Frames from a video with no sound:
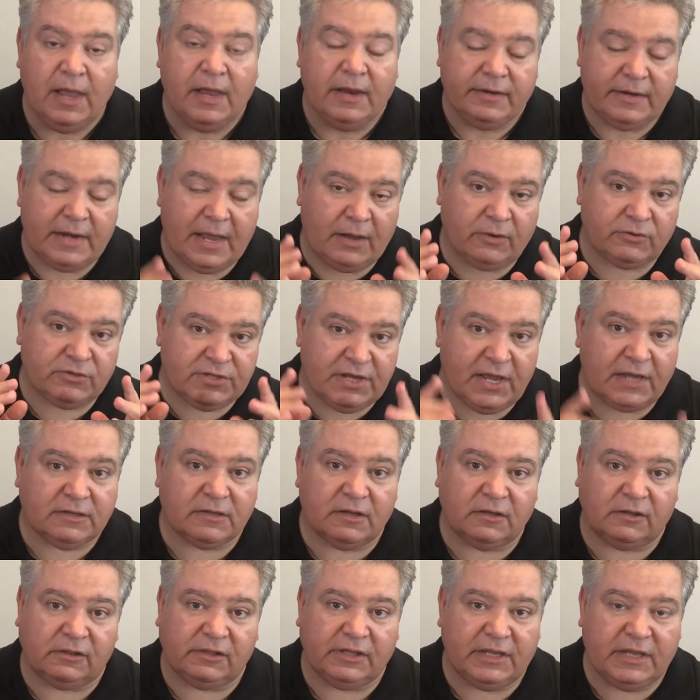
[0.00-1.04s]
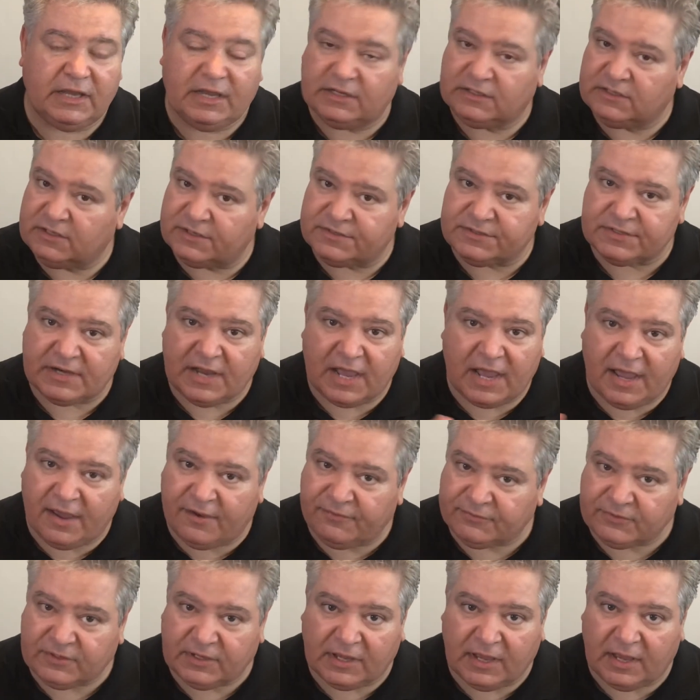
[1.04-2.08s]
Now, technically, it doesn't
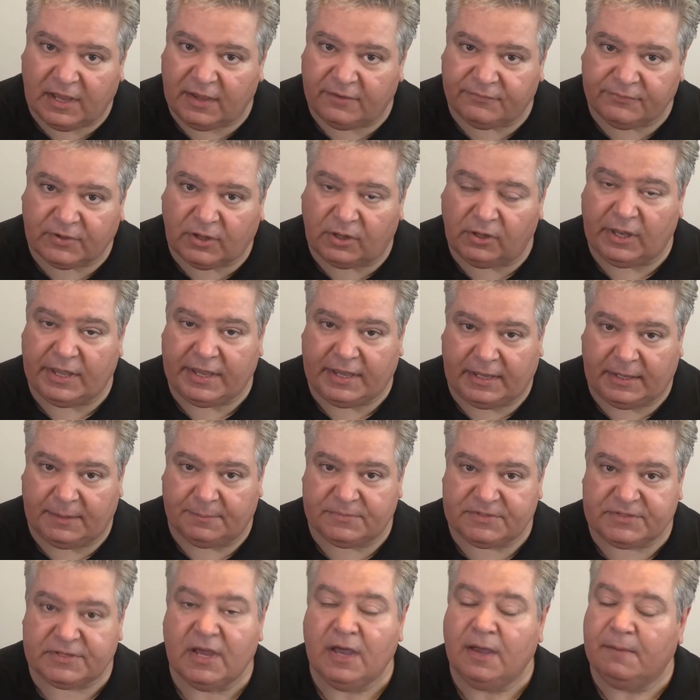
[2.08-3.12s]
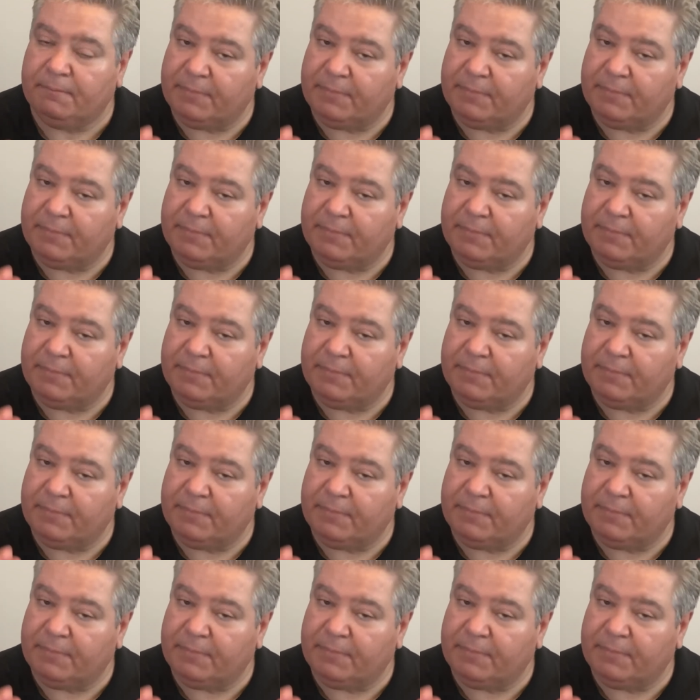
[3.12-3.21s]
have to have claims,